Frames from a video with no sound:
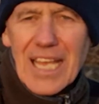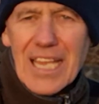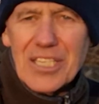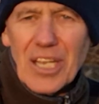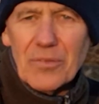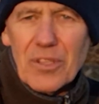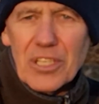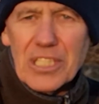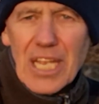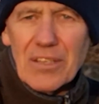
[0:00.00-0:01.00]
day, January
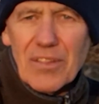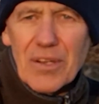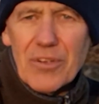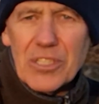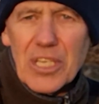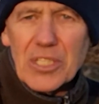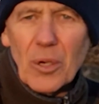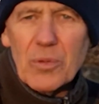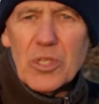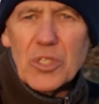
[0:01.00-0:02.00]
the 10th, there is this
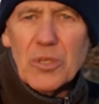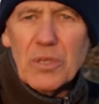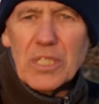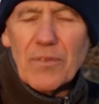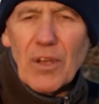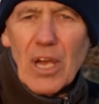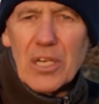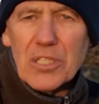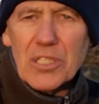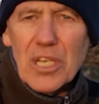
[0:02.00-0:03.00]
opportunity for
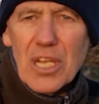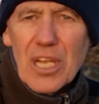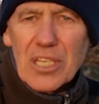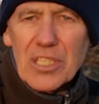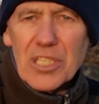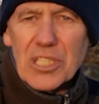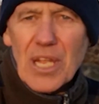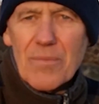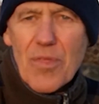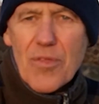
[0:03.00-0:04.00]
us to
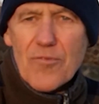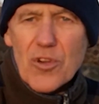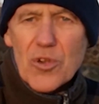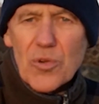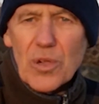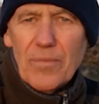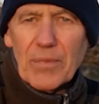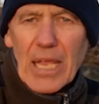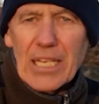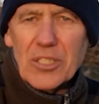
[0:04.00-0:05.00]
step through
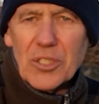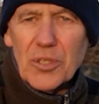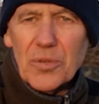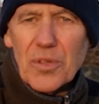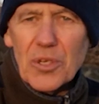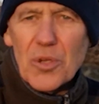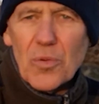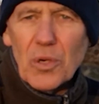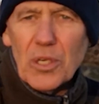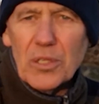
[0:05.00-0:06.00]
into the
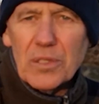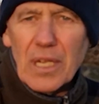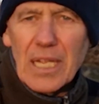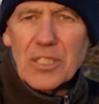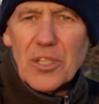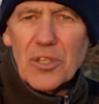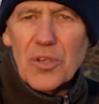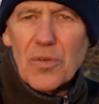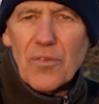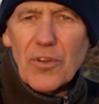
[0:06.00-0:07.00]
new world, into the
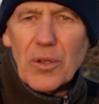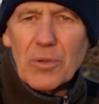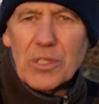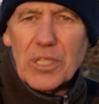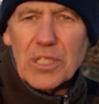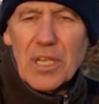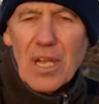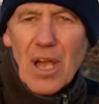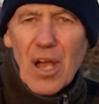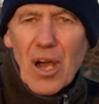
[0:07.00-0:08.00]
new frequencies
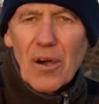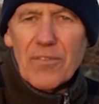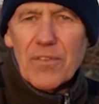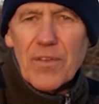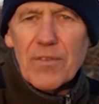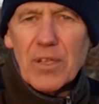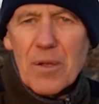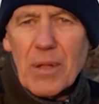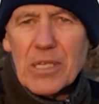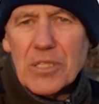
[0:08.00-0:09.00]
of the fifth
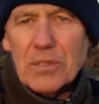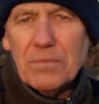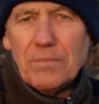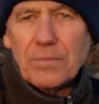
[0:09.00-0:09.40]
dimension.